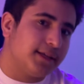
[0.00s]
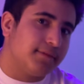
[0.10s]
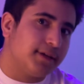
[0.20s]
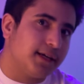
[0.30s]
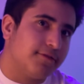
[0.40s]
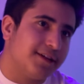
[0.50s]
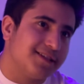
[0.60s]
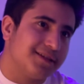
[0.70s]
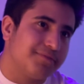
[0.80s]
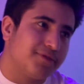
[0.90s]
They might
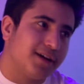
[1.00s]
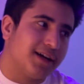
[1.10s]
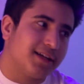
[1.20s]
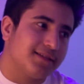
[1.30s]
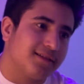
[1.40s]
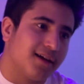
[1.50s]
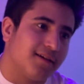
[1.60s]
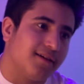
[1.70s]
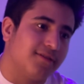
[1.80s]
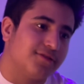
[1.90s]
raise the price to like
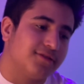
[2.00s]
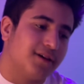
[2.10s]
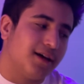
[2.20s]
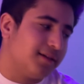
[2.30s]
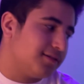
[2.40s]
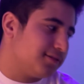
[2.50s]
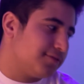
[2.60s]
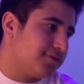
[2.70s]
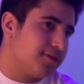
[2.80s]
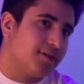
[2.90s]
$100
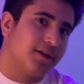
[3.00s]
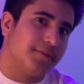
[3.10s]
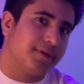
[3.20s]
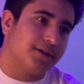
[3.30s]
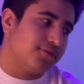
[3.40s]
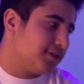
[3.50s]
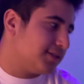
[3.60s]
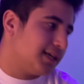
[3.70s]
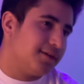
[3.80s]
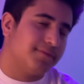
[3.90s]
if they're gonna put it with the
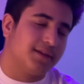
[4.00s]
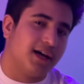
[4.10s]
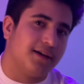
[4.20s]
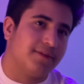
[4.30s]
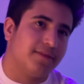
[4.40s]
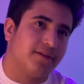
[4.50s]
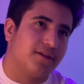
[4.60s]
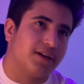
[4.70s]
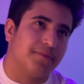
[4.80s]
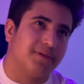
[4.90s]
same time that they're
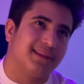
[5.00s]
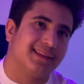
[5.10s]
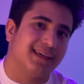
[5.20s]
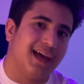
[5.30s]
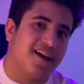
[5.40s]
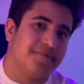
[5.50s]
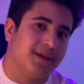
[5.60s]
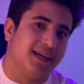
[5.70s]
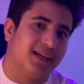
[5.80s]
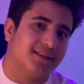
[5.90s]
gonna put the
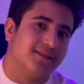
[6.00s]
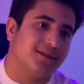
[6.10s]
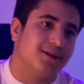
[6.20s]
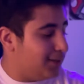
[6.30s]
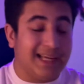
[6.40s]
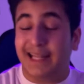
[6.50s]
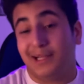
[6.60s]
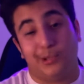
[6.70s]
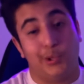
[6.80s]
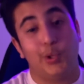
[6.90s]
FPS. So,
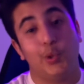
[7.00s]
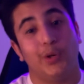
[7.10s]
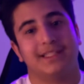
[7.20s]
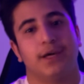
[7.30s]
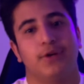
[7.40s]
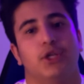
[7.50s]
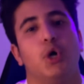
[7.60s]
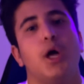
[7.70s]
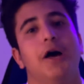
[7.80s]
well, what can we do?